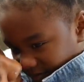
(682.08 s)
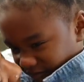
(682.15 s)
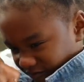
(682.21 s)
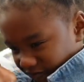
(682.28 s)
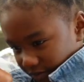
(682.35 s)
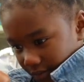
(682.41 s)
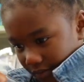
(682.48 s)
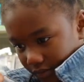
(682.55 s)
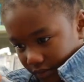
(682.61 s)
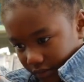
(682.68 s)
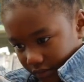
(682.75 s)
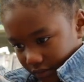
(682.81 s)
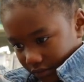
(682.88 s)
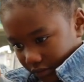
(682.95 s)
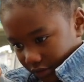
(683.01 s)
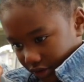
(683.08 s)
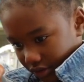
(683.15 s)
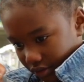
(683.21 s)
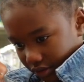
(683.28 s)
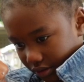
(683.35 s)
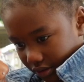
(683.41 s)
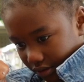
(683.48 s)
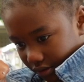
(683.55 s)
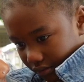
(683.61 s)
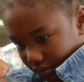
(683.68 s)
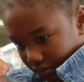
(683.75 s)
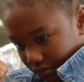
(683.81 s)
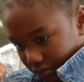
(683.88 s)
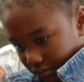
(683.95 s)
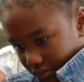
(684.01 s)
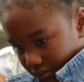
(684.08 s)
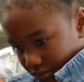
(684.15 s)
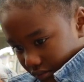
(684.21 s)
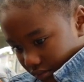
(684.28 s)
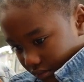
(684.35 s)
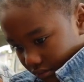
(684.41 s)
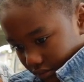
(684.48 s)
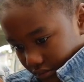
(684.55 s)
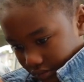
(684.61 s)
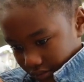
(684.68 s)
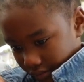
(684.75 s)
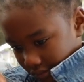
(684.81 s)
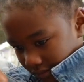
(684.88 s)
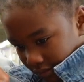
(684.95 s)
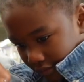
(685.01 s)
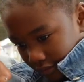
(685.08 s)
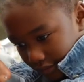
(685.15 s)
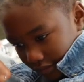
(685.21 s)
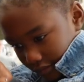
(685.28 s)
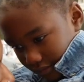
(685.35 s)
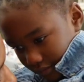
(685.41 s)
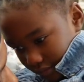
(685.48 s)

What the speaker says: I'm sorry. I had to prank you.